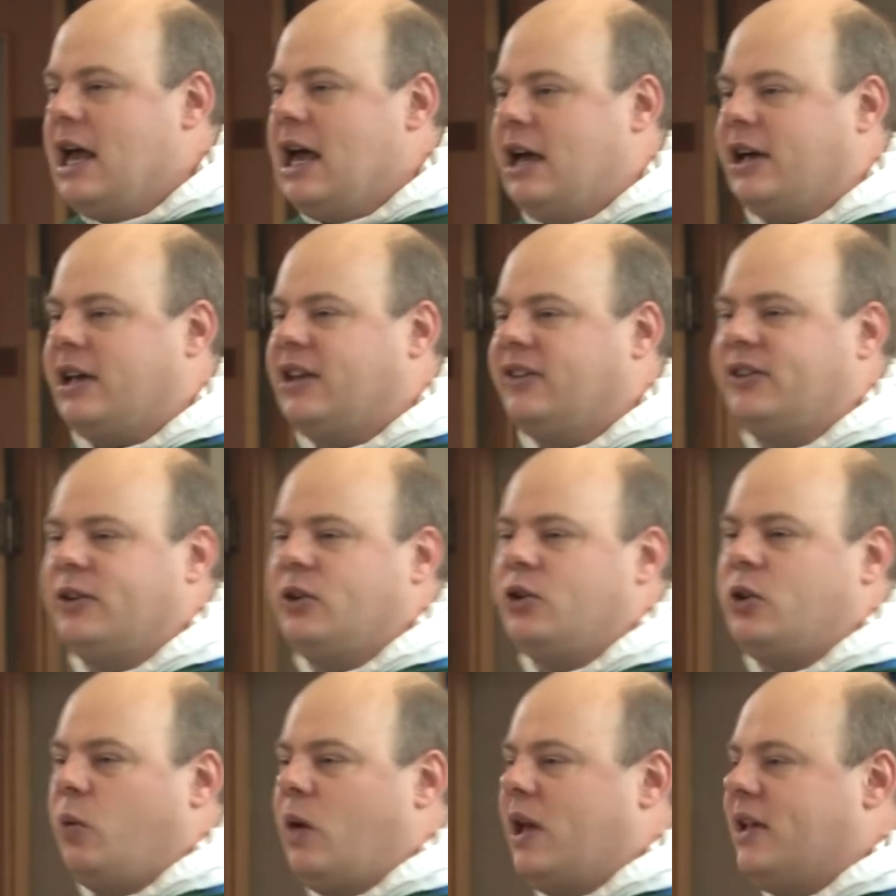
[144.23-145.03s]
Uh,
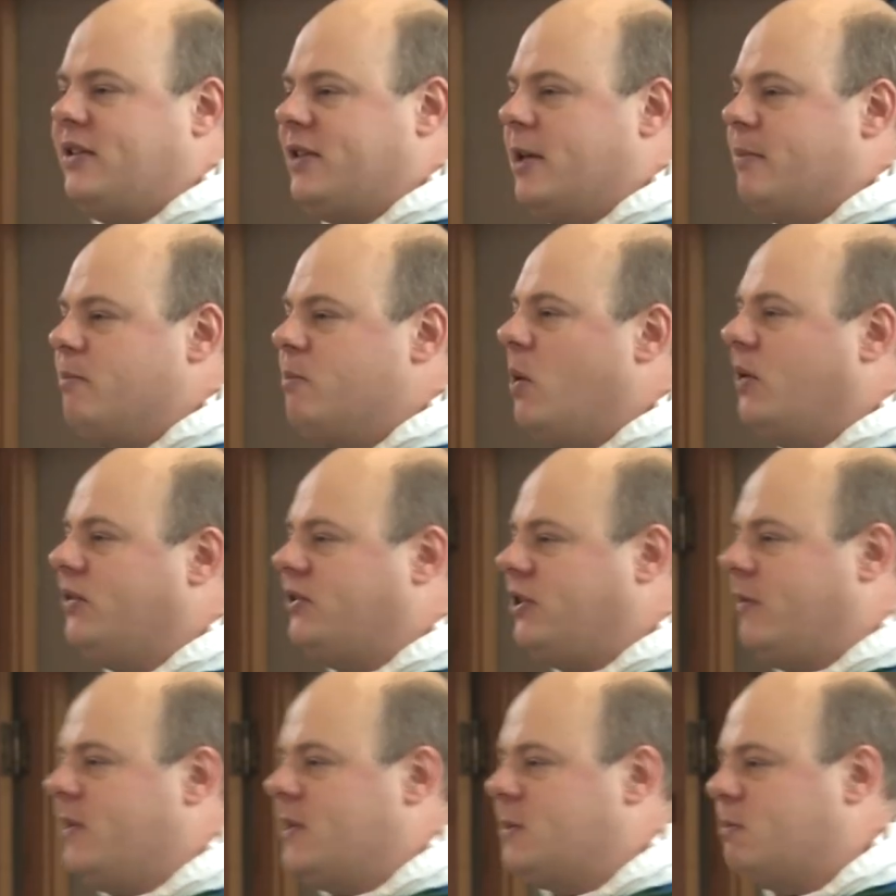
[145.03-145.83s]
consider the ways that
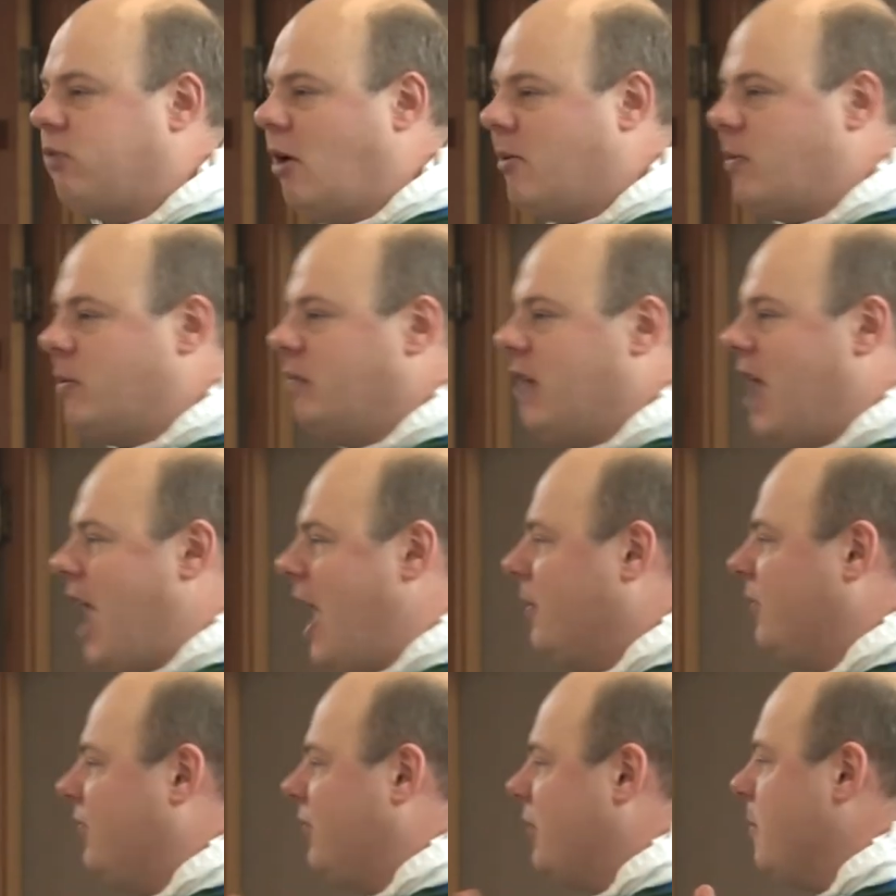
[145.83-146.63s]
most of us probably
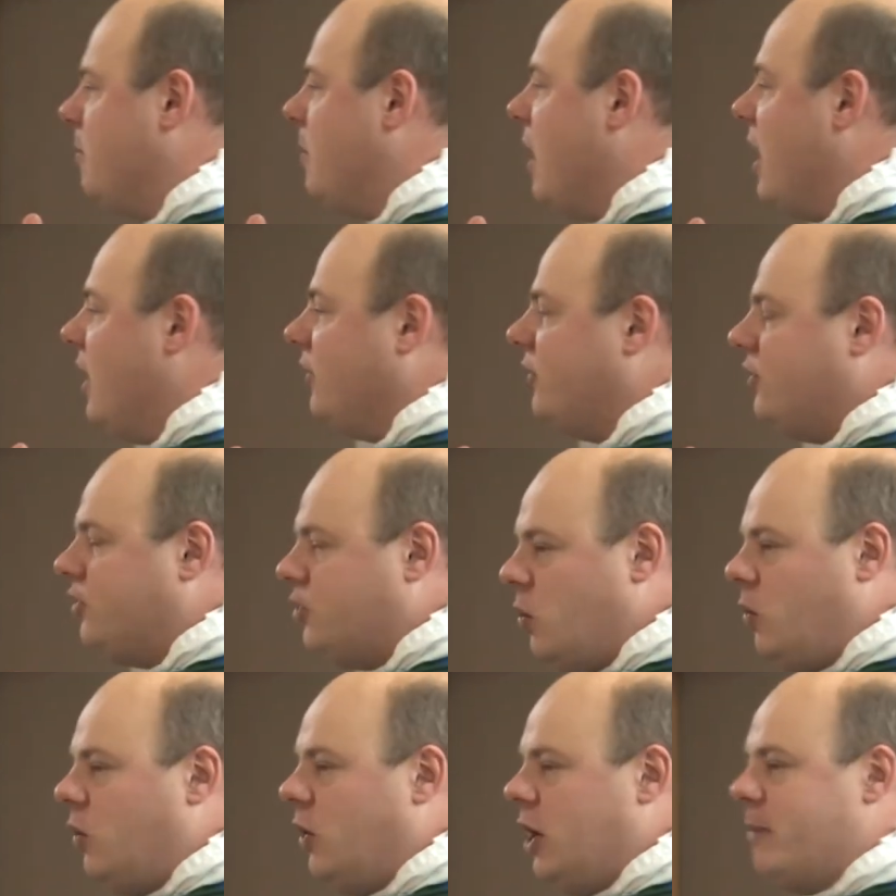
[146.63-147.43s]
have some
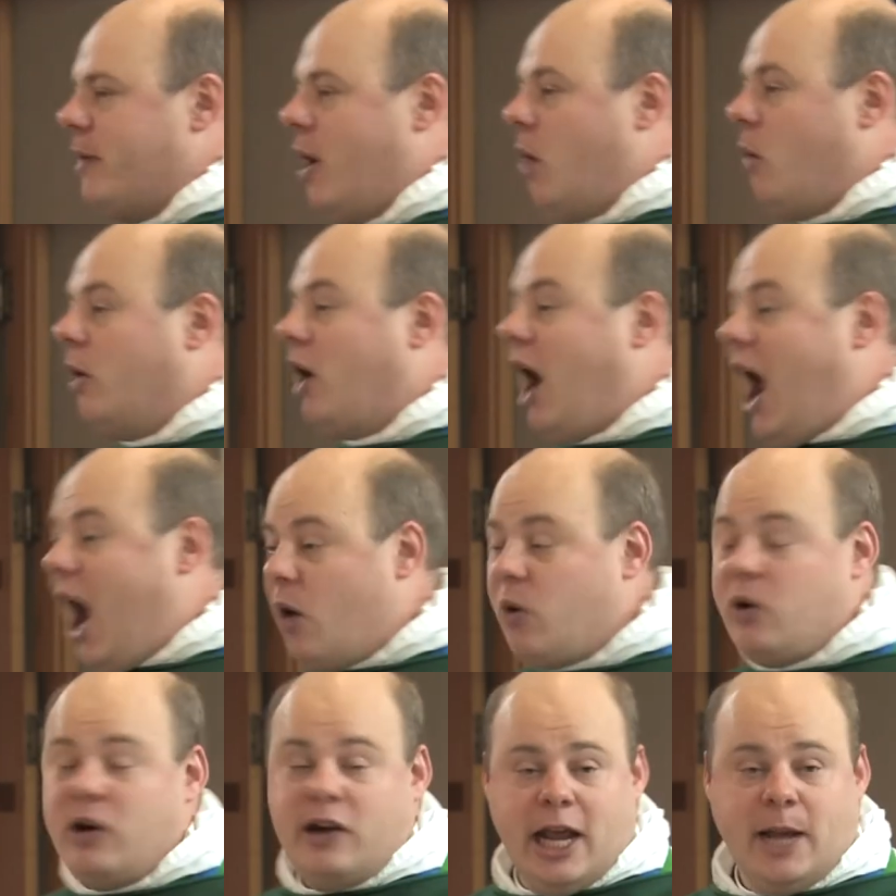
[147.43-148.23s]
story about where
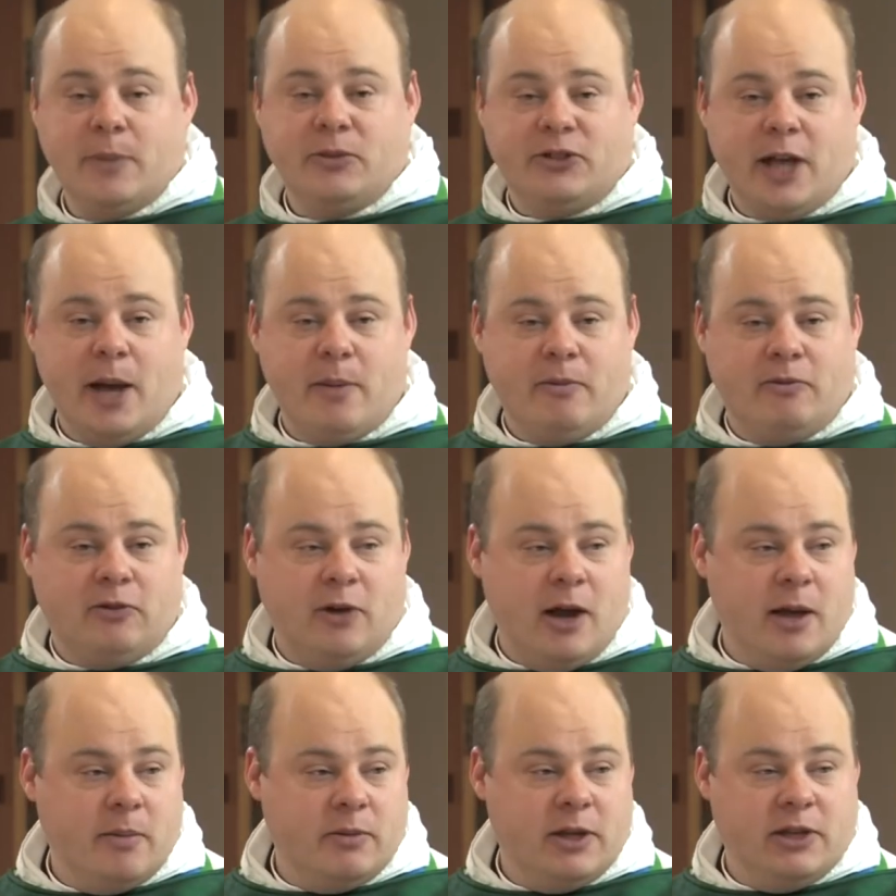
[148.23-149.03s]
our names come
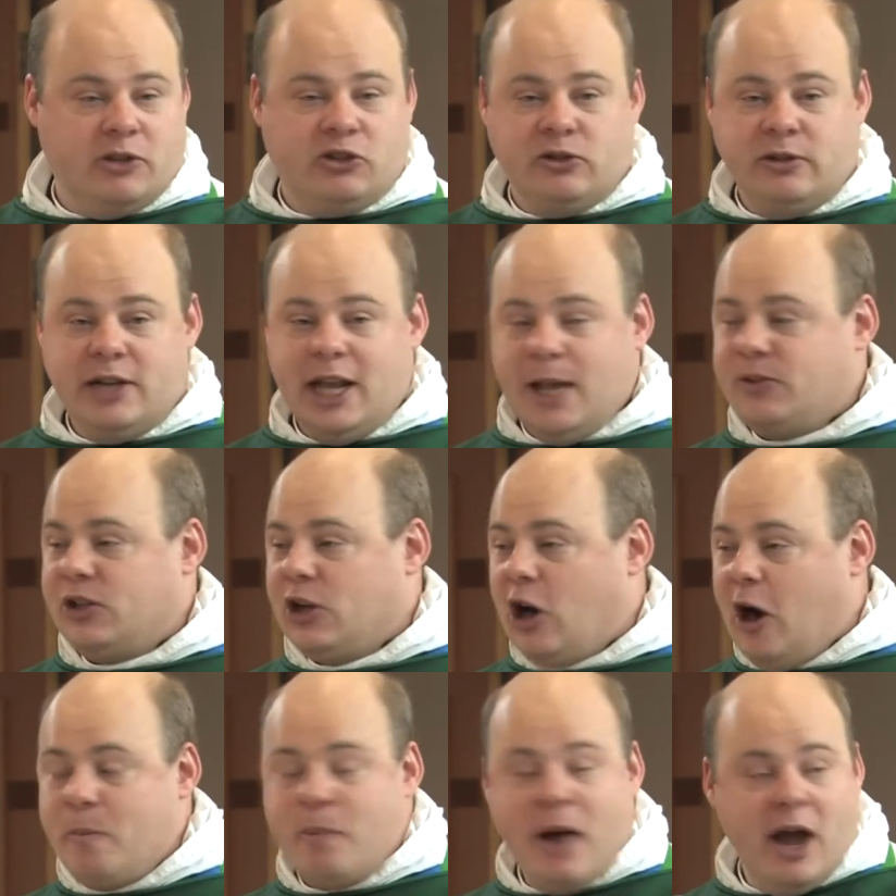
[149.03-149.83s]
from, the names
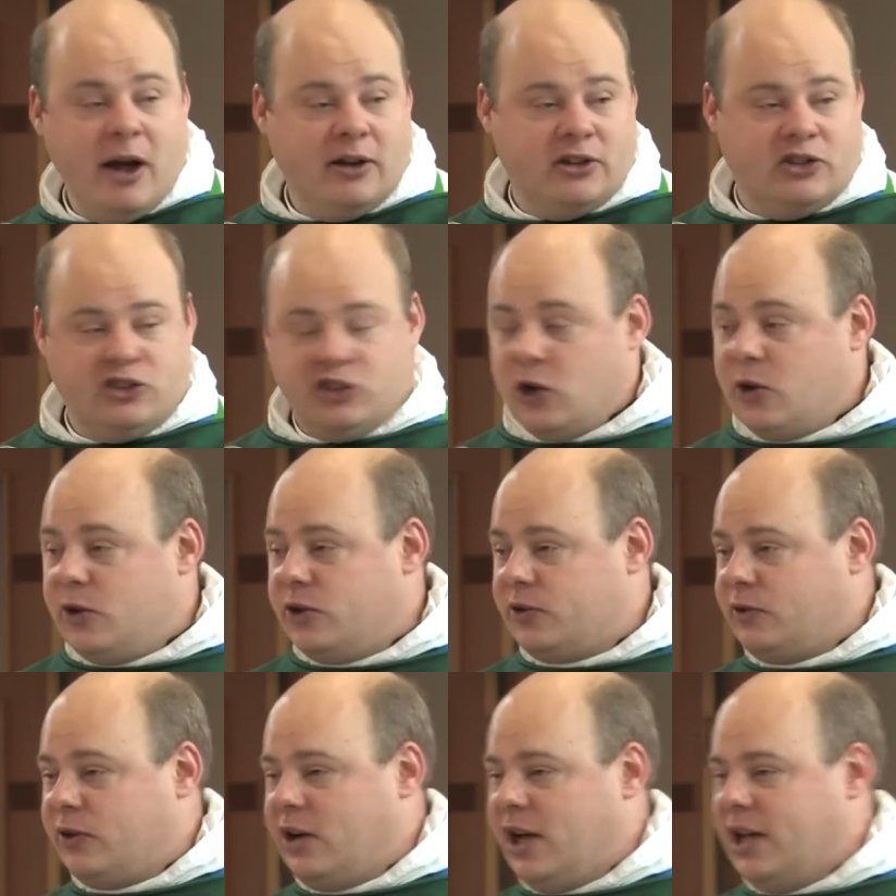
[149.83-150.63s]
that our parents
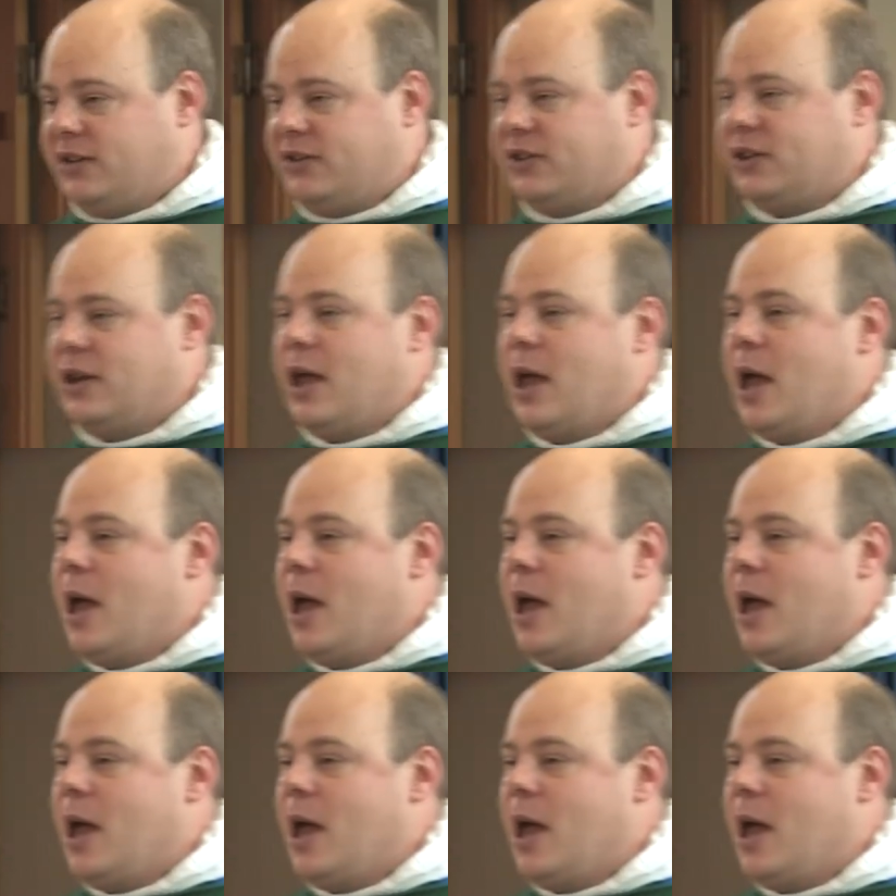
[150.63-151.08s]
chose for us.